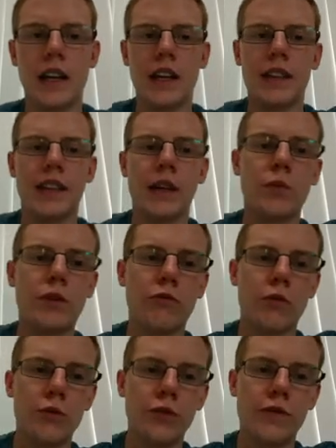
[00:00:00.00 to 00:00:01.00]
Then we
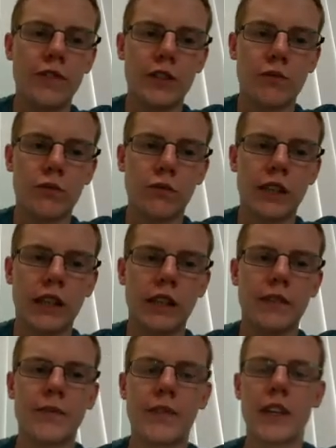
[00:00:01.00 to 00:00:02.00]
remove this rule here.
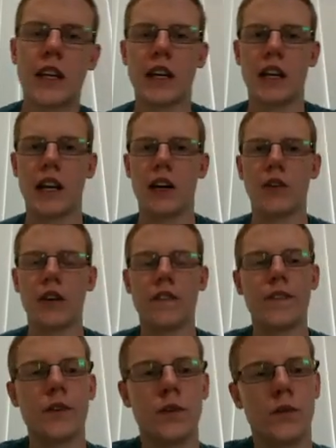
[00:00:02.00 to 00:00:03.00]
Now, a
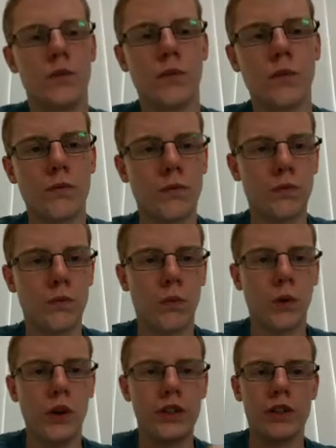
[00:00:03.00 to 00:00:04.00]
few
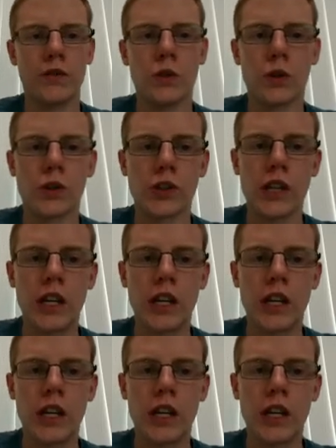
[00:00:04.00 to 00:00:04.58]
words of caution.